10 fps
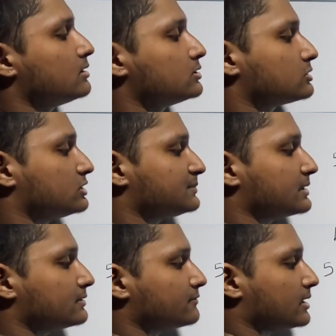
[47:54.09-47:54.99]
So this
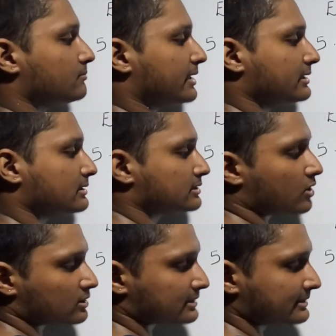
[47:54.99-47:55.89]
becomes 1 minus
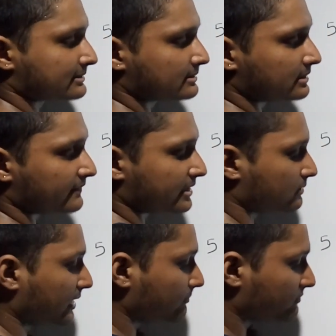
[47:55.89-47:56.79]
cos x
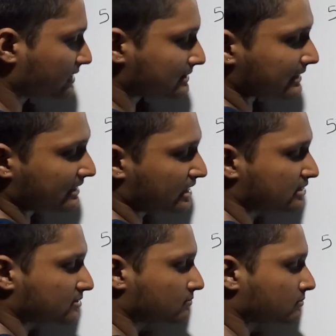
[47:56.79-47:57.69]
divided by sin
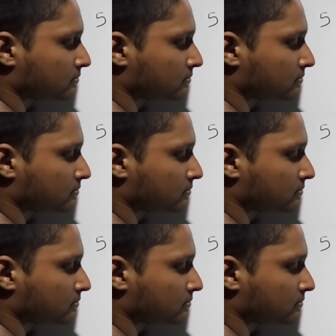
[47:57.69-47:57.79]
x.